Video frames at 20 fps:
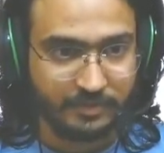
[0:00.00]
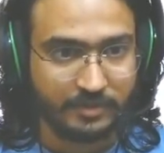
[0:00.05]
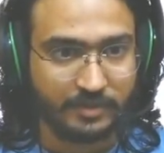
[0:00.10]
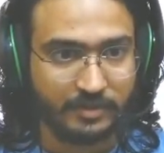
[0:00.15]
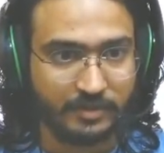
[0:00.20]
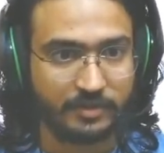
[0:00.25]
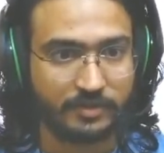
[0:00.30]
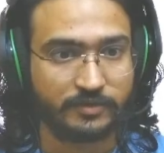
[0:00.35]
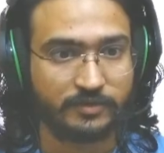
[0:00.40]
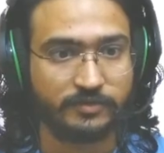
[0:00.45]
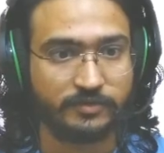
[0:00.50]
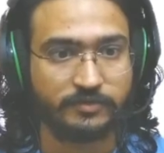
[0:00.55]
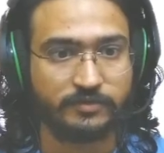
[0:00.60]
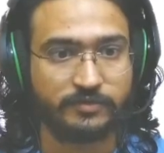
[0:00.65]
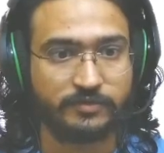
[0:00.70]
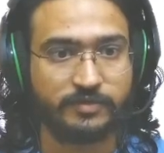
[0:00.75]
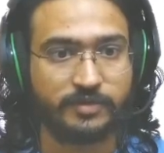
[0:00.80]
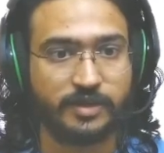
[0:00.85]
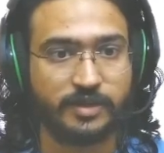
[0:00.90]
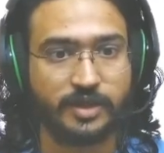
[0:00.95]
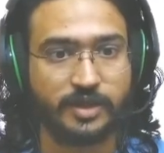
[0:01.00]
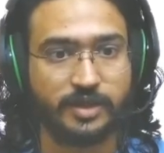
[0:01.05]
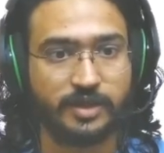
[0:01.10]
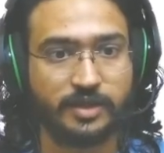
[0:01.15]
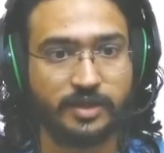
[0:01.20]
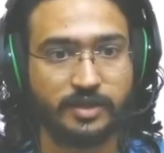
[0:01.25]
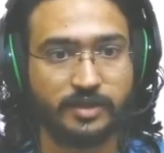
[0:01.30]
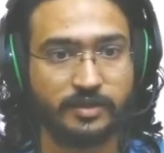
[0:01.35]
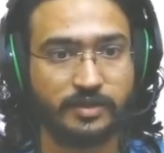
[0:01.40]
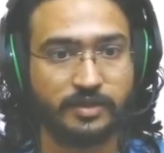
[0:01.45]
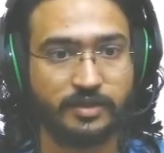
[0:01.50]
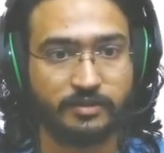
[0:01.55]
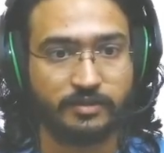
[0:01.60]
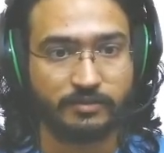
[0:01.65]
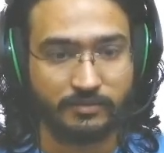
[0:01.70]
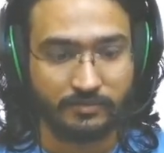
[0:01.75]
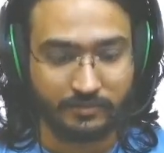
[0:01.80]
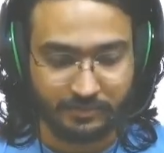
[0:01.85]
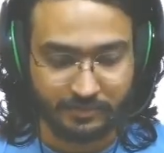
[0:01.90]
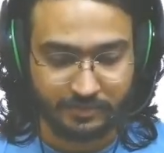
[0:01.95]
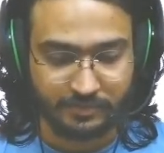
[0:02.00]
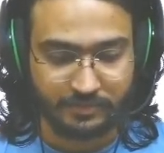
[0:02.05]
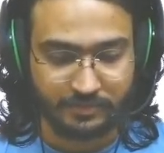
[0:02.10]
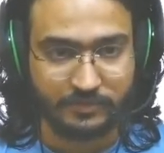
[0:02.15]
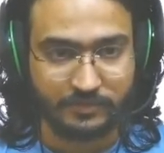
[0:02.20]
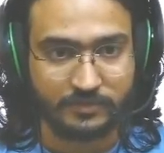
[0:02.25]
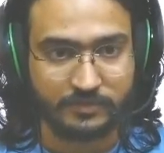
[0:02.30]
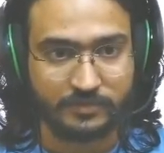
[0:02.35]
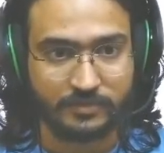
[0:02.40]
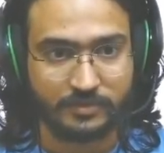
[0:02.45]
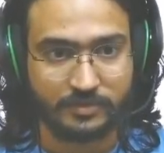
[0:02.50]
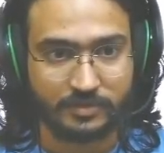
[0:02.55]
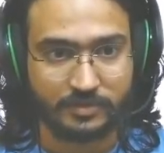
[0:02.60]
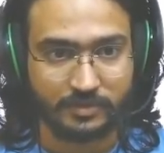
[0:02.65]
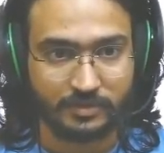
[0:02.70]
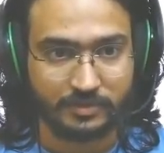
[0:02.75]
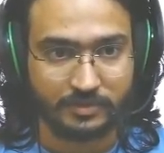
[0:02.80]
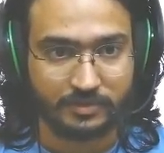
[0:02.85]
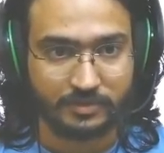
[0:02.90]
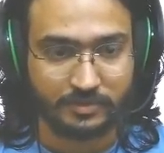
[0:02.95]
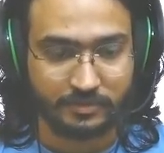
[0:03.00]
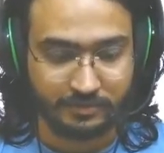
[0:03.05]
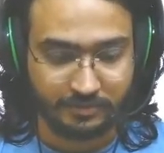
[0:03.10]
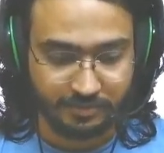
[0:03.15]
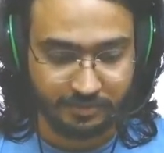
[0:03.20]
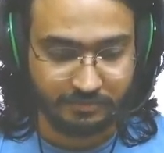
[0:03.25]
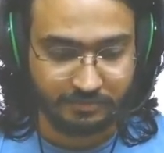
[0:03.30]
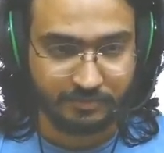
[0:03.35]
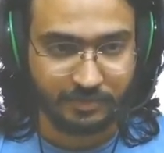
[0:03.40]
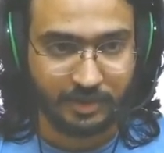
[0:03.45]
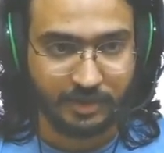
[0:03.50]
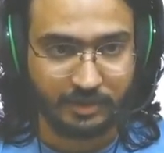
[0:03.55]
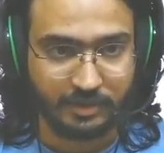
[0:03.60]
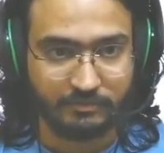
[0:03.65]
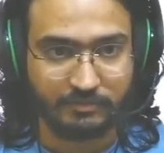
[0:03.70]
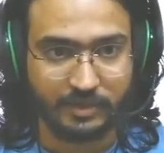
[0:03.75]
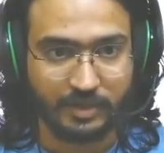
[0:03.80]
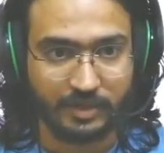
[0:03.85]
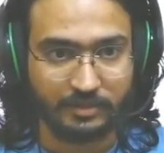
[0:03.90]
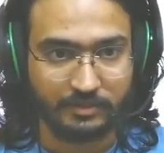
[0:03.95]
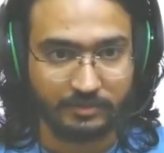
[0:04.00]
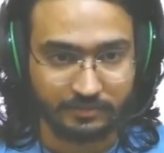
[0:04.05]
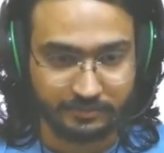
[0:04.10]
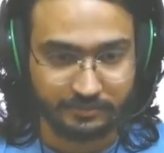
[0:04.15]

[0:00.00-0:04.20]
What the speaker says: Connection string equals some random value.